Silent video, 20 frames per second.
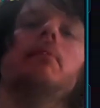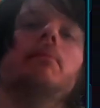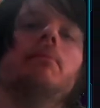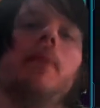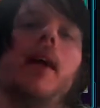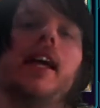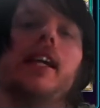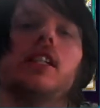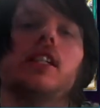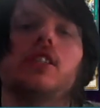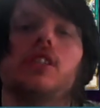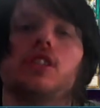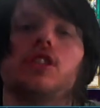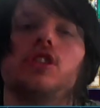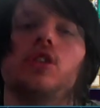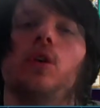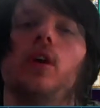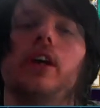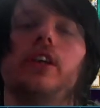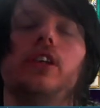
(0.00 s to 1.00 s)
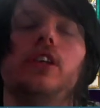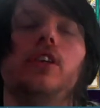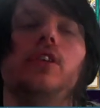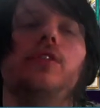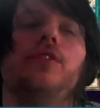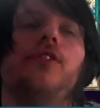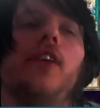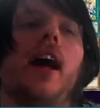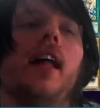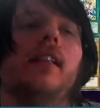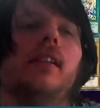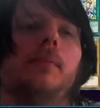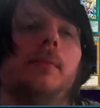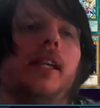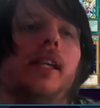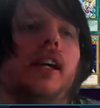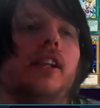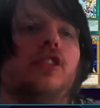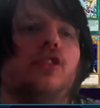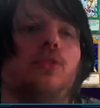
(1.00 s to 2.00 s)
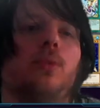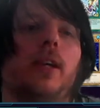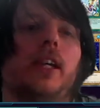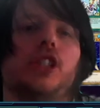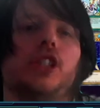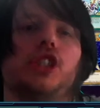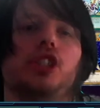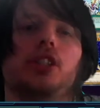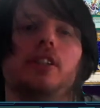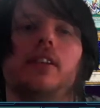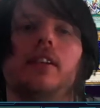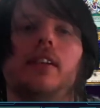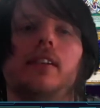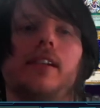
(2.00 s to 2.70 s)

Make sure you follow me on Twitch.